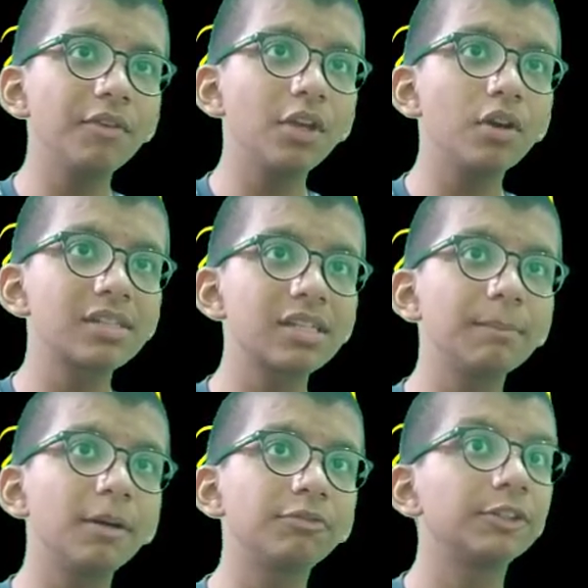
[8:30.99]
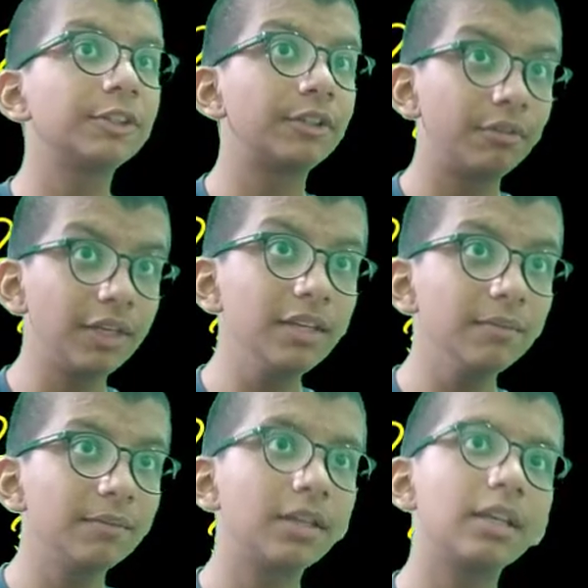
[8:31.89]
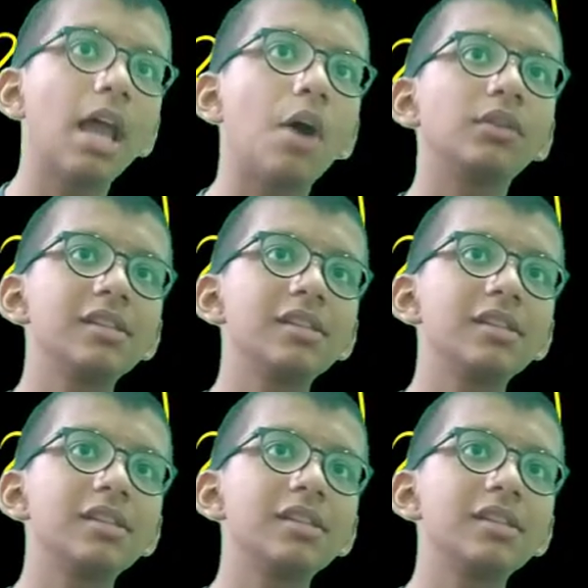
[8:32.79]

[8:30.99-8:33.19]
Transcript: we got sum of 3. Now